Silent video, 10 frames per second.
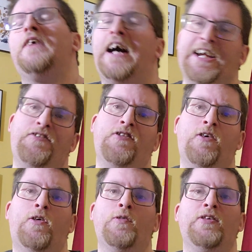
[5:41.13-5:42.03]
ice
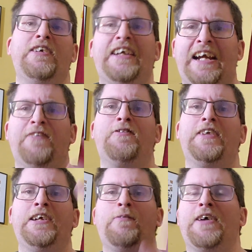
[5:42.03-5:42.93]
cold,
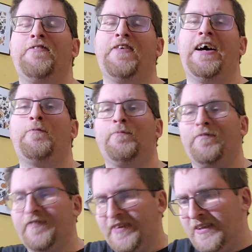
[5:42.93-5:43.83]
carefully with
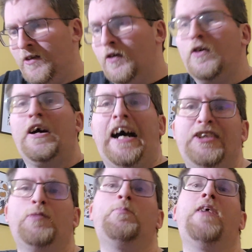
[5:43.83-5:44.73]

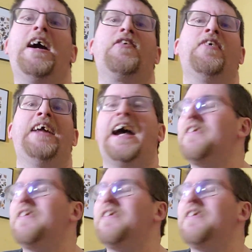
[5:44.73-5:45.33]
hydrogen peroxide.